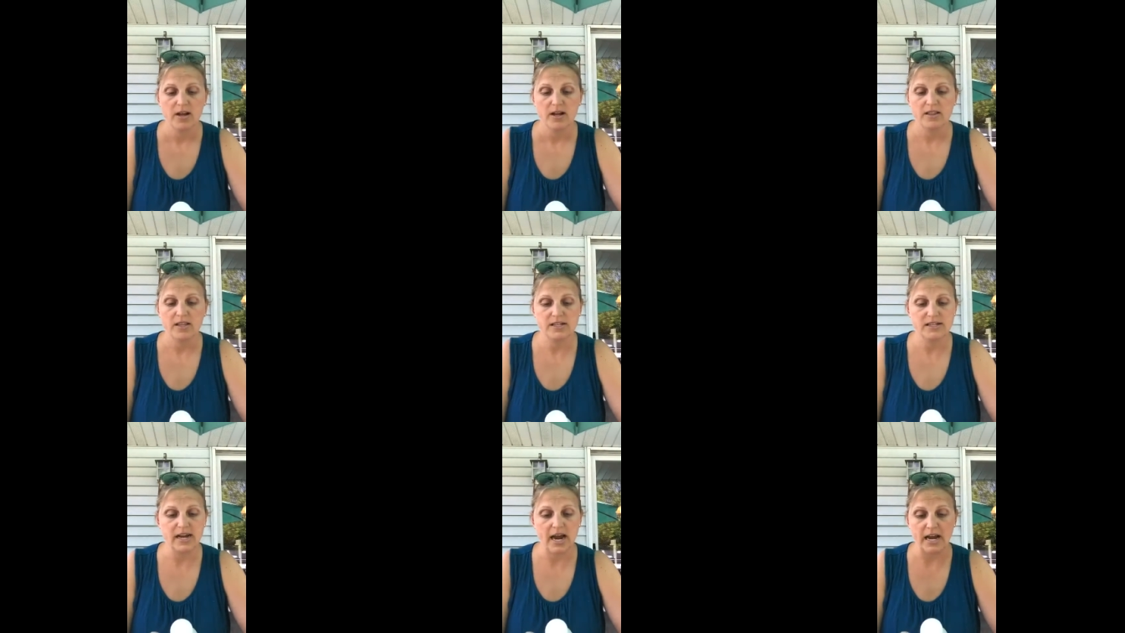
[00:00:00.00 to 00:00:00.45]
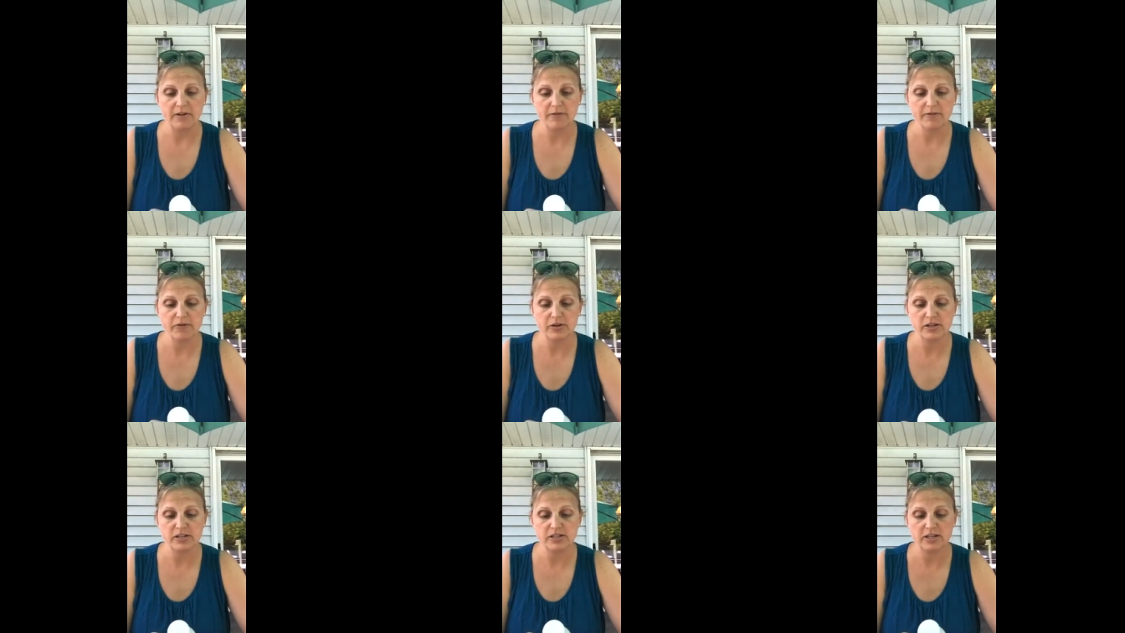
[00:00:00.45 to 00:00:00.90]
the
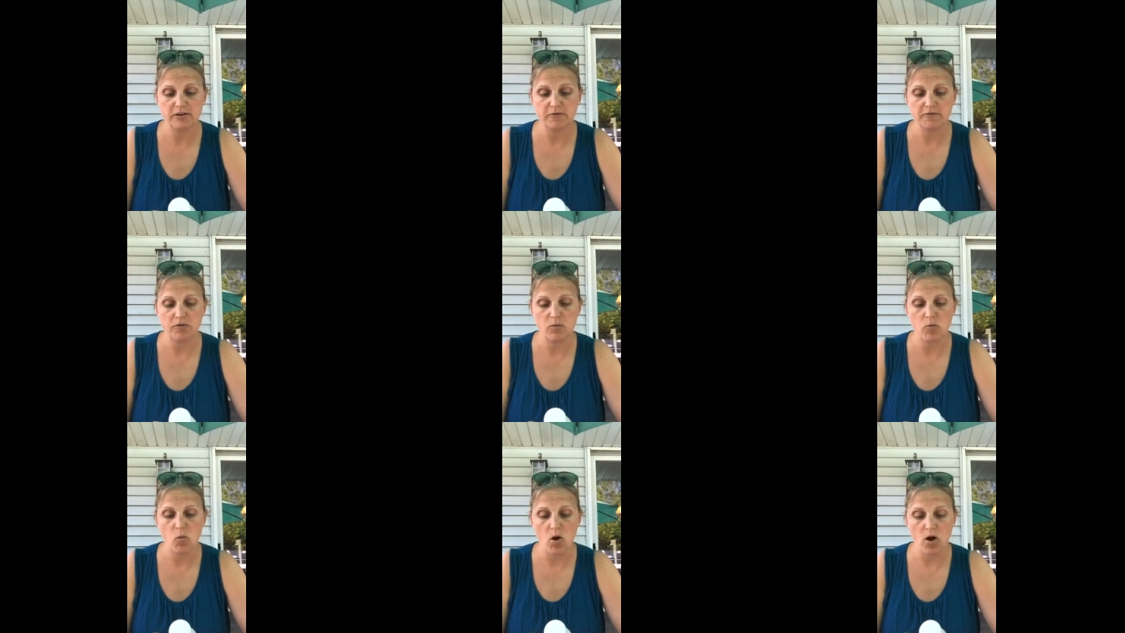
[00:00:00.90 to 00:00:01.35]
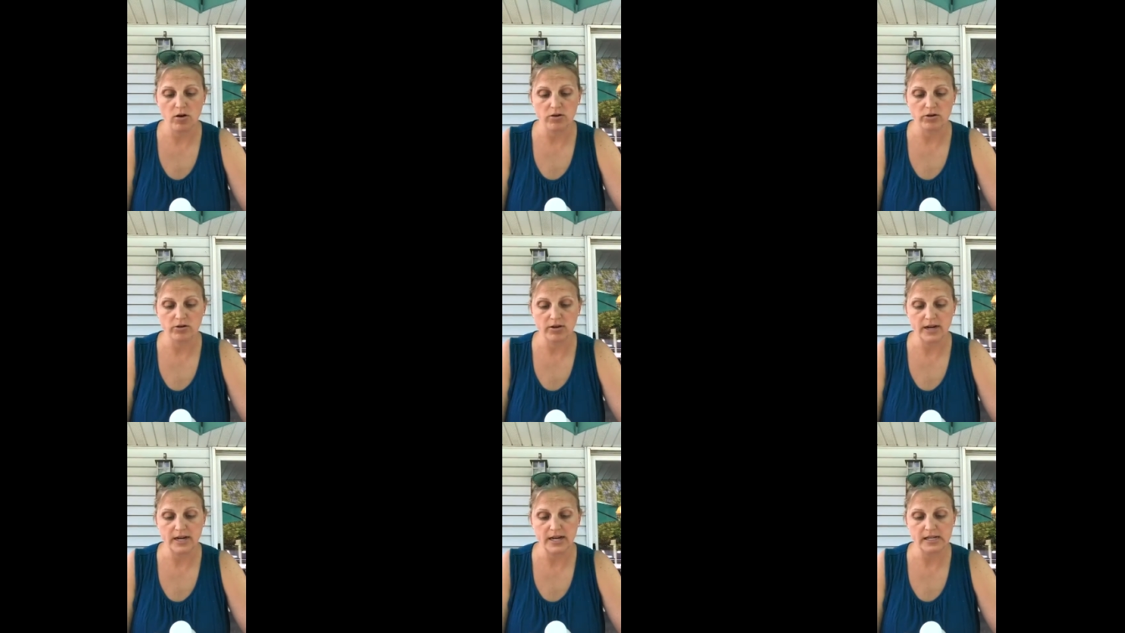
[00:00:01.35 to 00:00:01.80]
dye-free stuff from
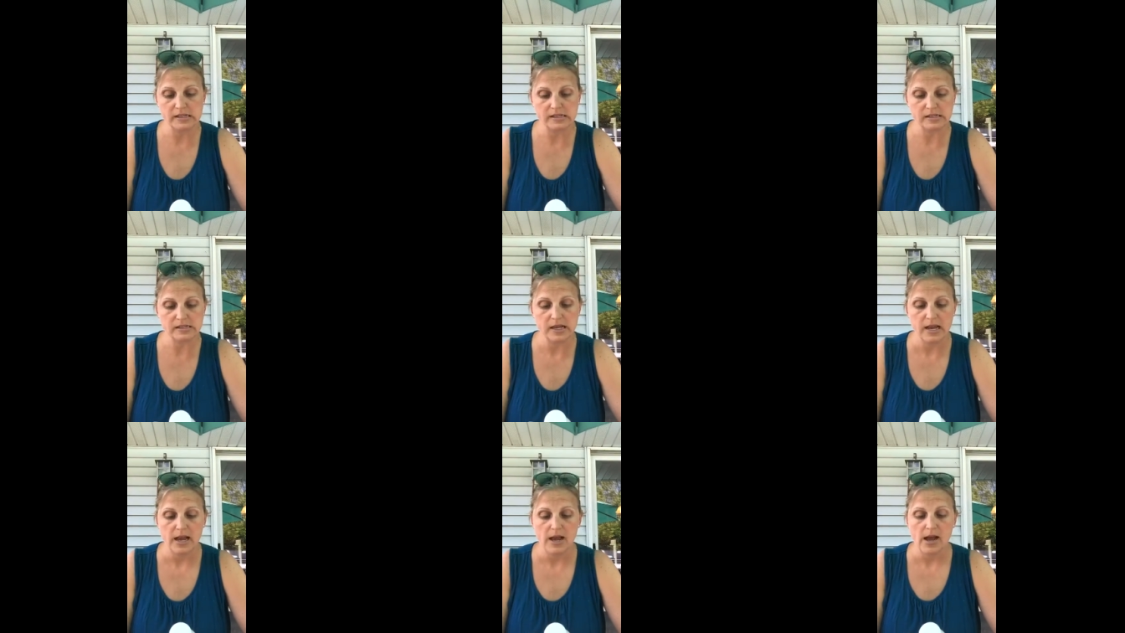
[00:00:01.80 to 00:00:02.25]
Walgreens.